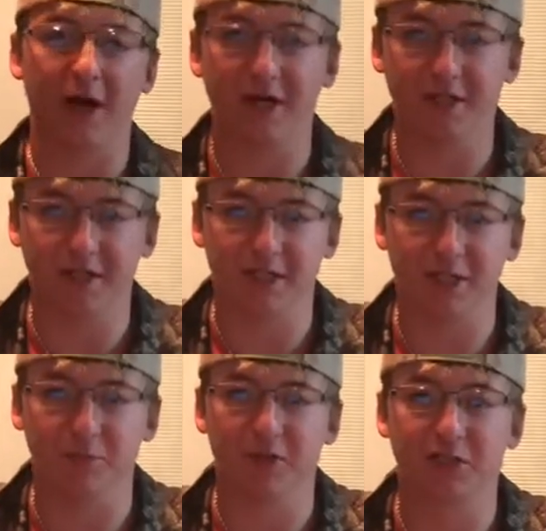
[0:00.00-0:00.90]
air
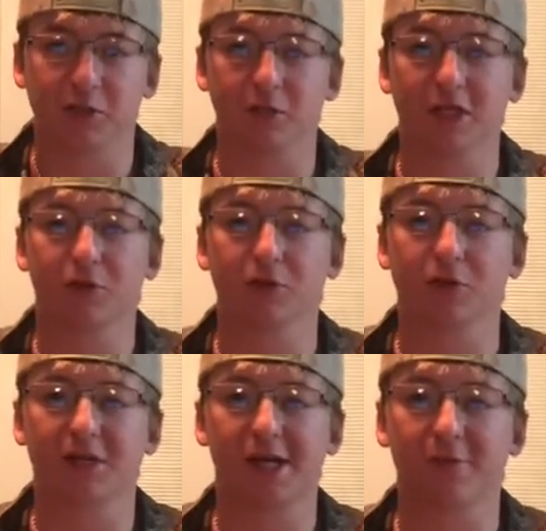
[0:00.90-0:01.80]
test to make sure liquids
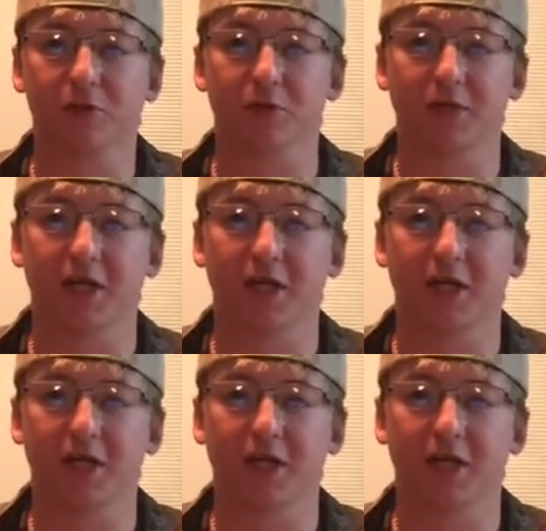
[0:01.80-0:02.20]
or chemicals